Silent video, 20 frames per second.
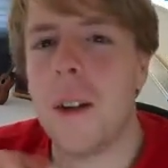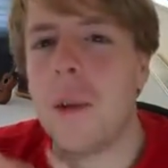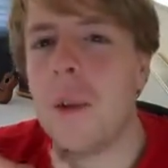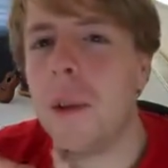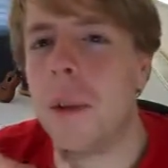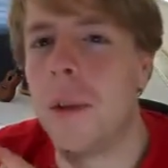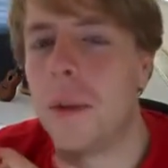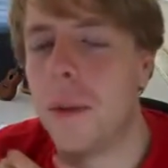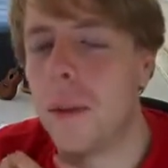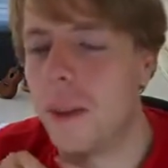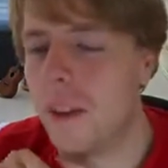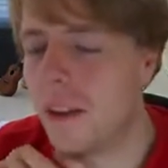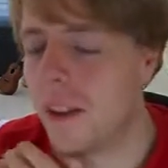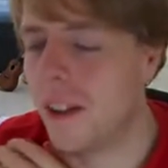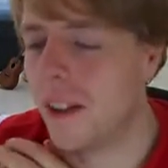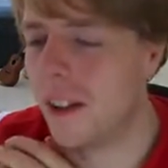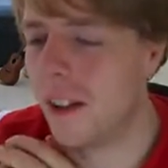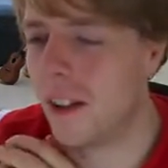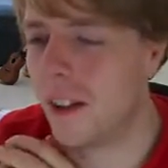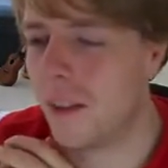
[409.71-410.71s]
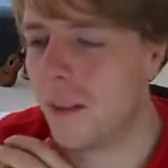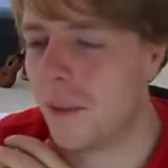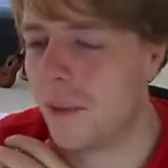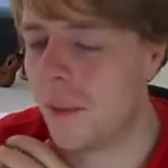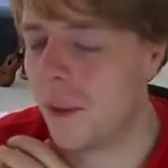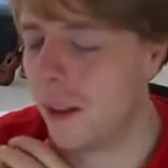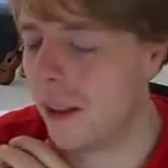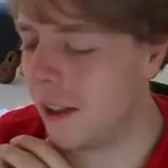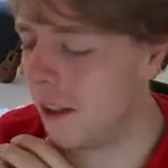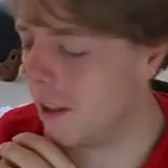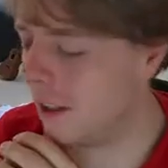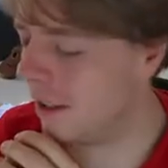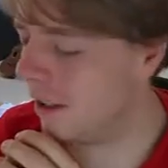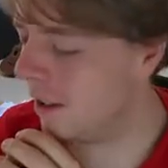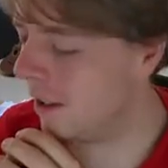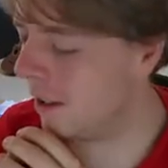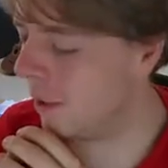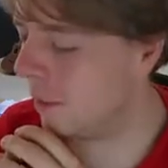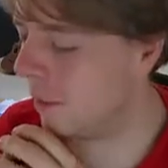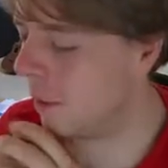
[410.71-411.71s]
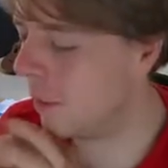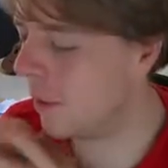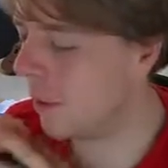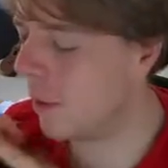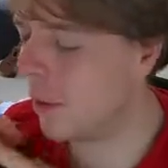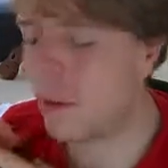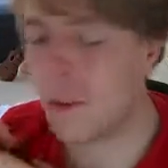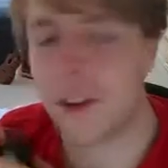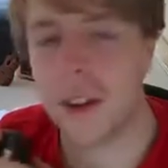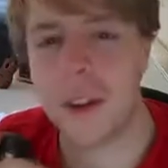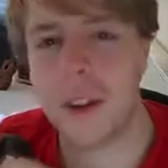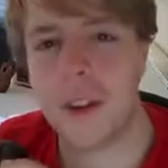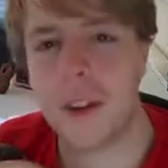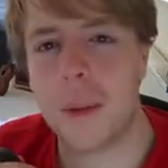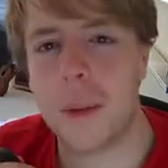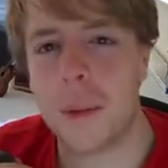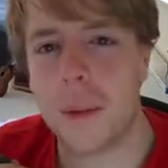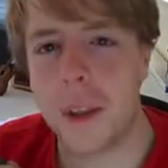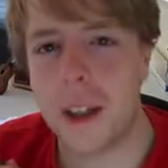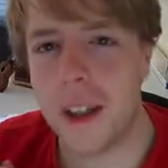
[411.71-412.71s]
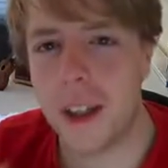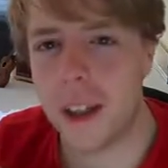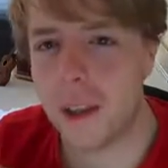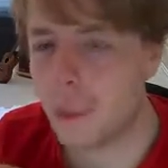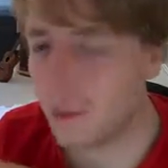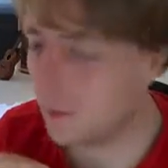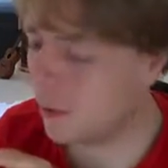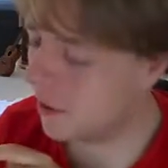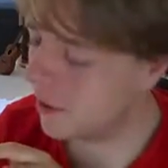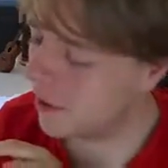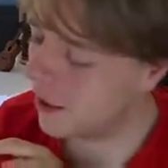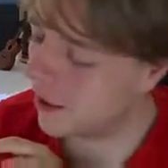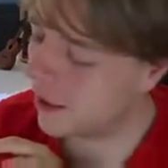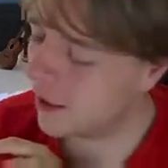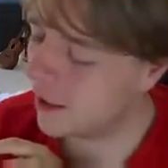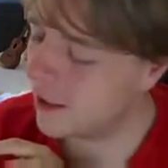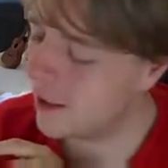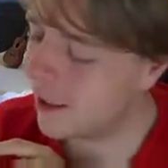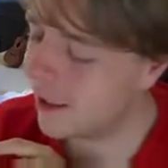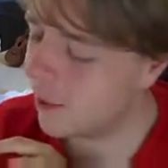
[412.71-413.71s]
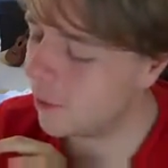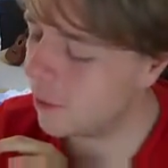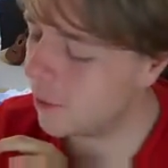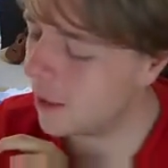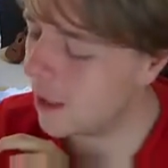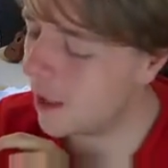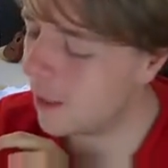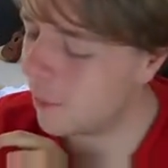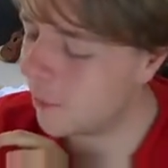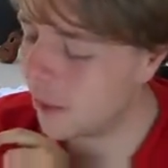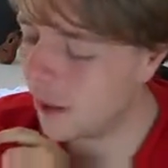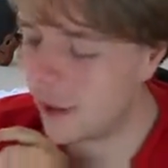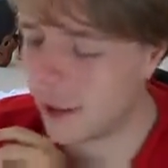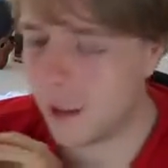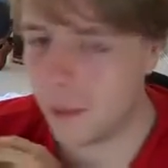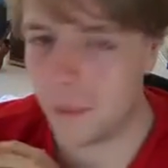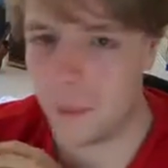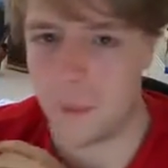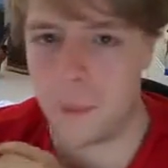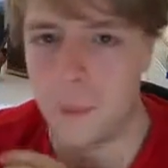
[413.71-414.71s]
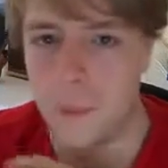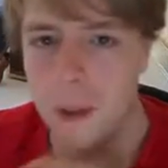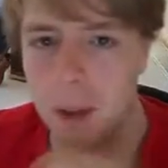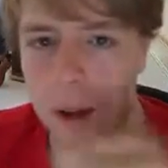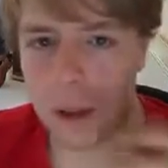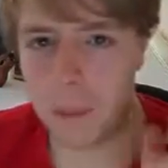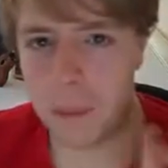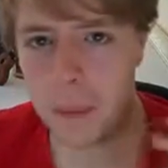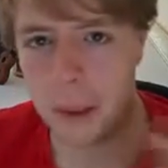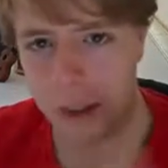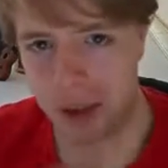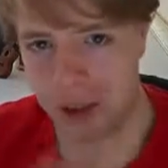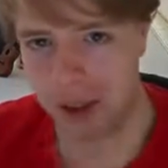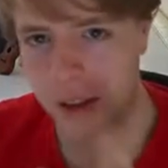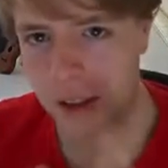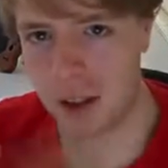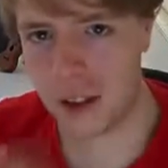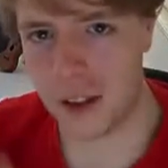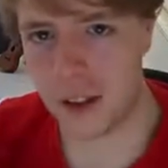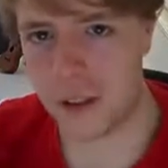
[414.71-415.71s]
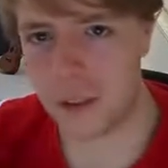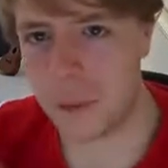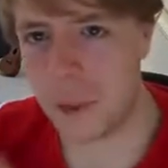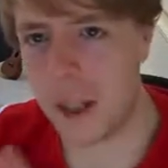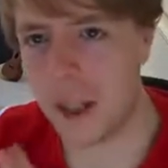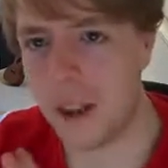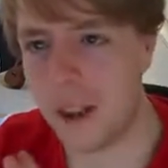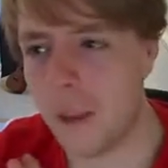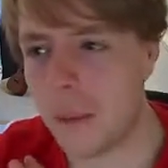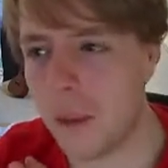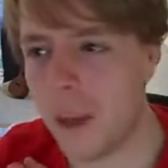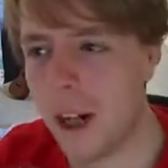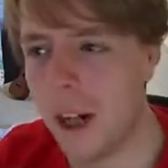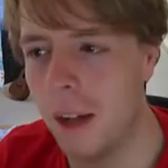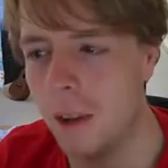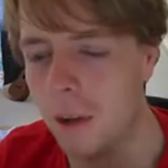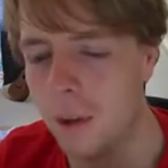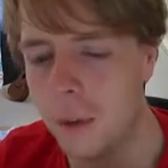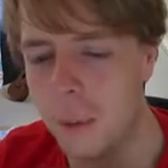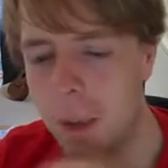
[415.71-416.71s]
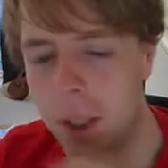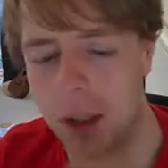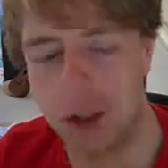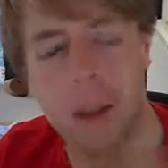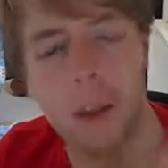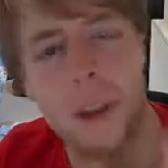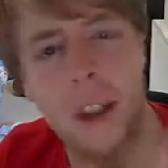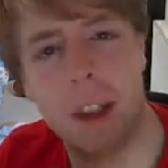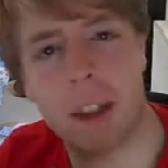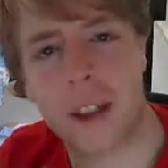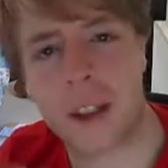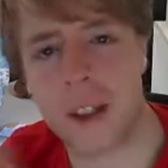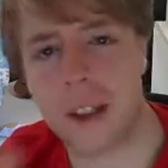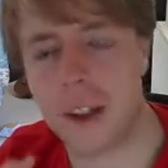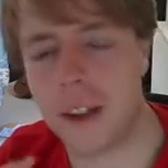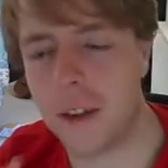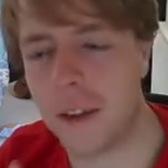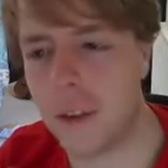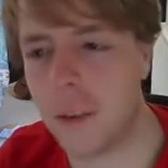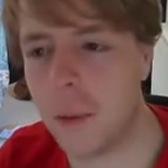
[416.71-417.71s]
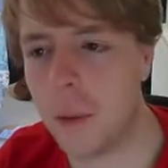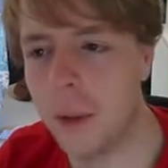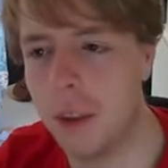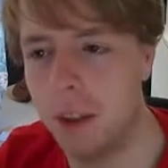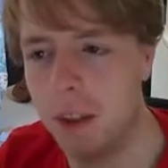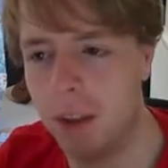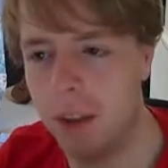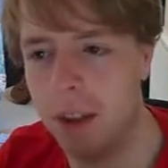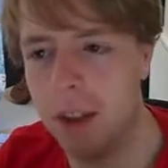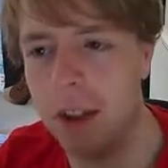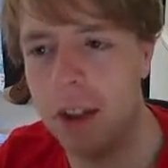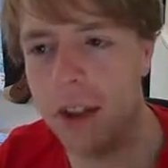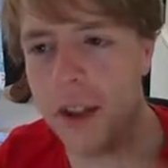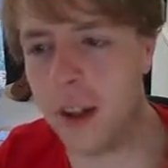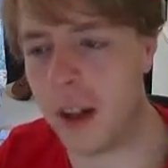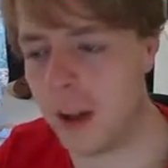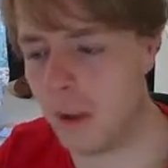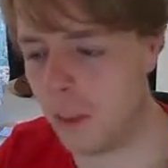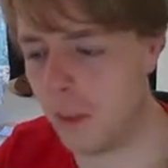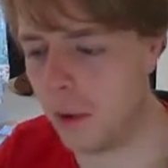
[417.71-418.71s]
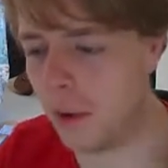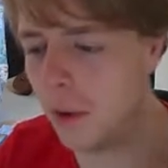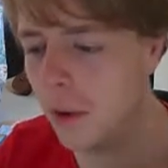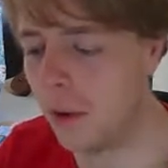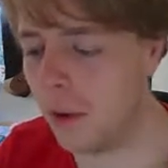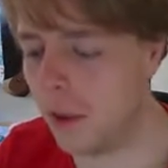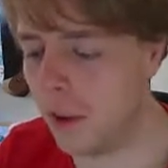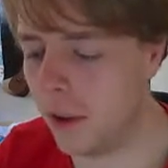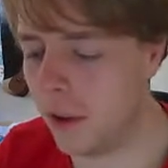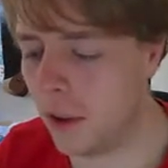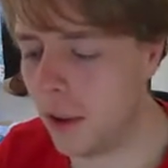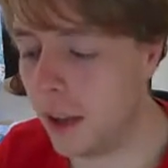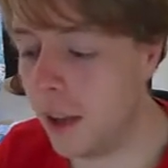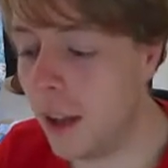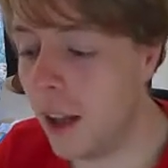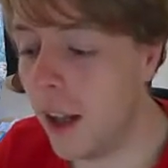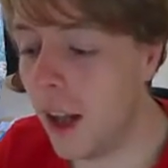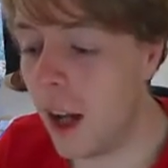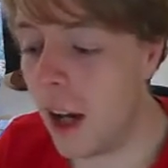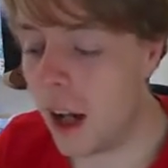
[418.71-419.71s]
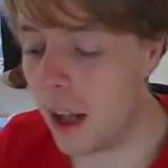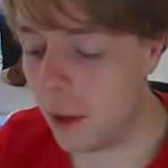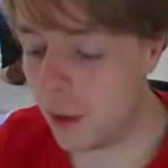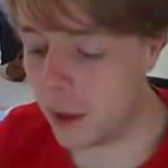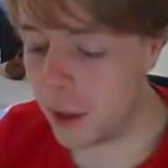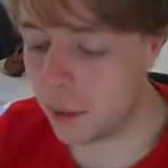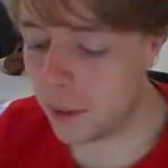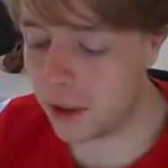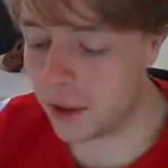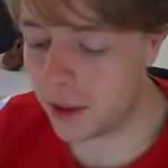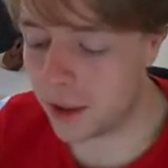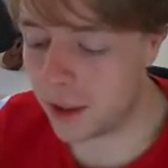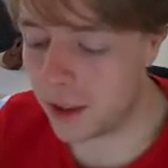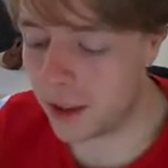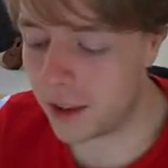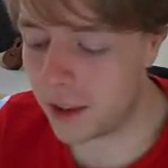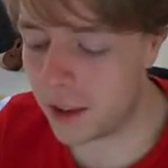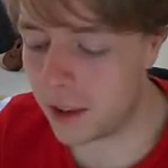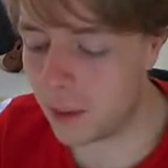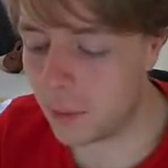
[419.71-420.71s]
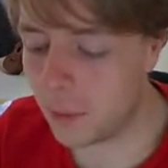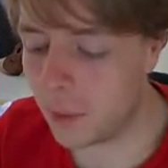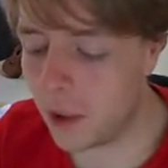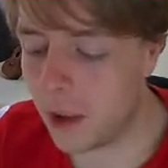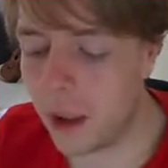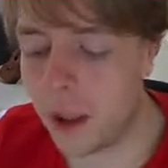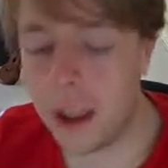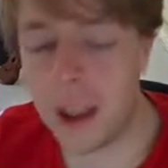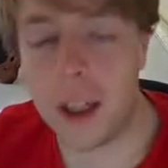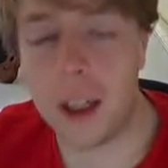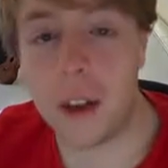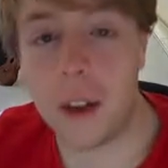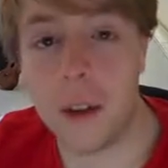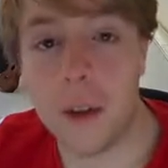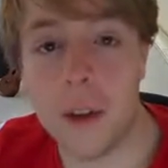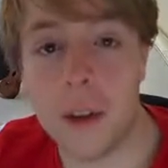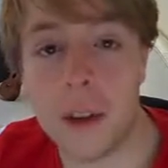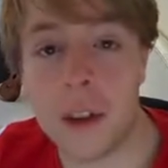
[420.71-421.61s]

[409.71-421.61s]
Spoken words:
which was very nice of them. Also, some of the people at Signet said they would get me business cards made up that had all of my contact details on with just Time Lord on it. And I was able to say to them, you know,